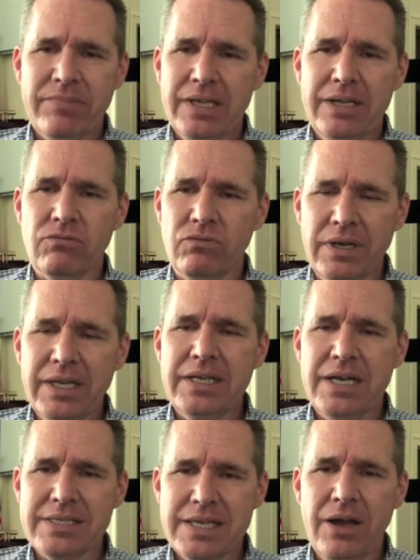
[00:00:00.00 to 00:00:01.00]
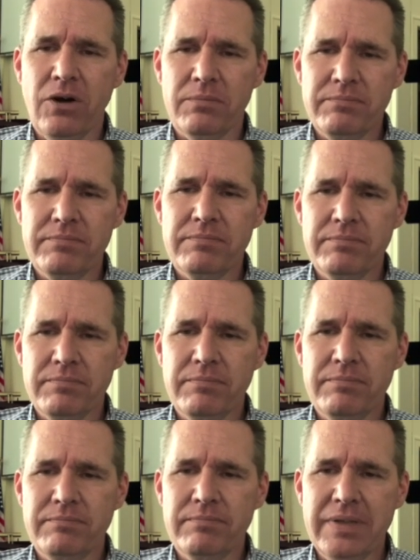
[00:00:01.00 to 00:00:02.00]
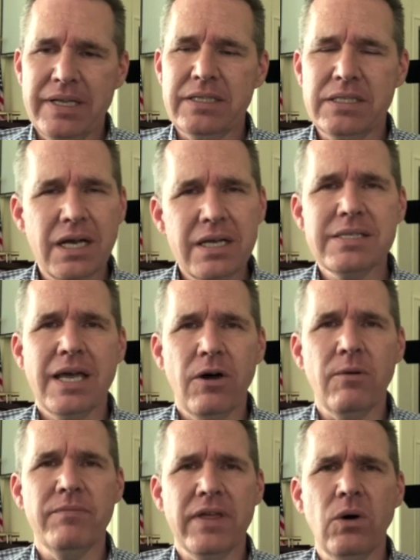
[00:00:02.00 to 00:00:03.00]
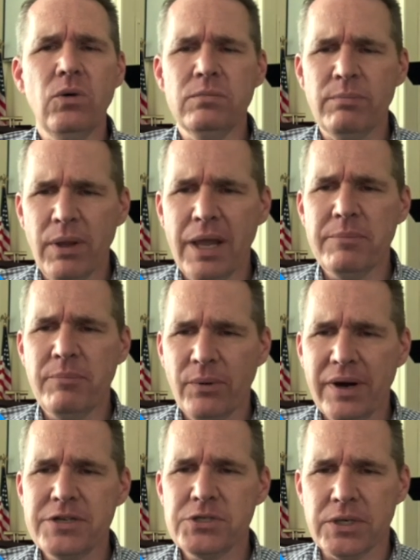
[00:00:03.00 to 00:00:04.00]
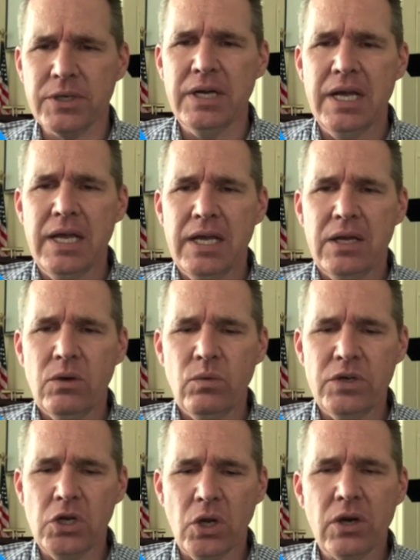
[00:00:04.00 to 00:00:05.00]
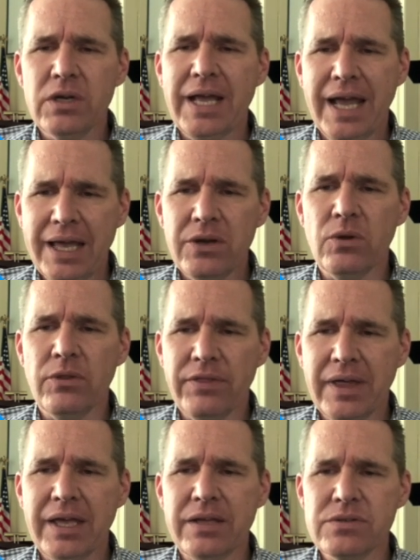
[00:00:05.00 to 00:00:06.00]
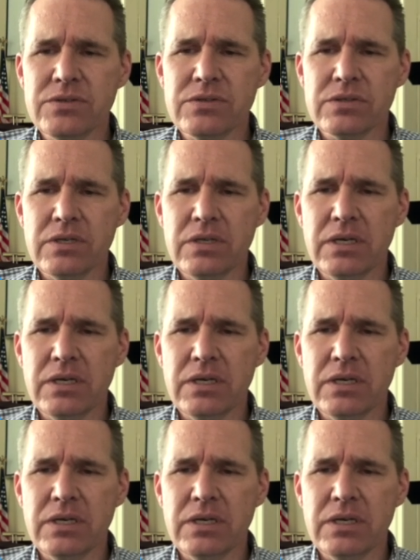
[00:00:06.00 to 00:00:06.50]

it really does help. It does help the old blood pressure when you learn to handle things,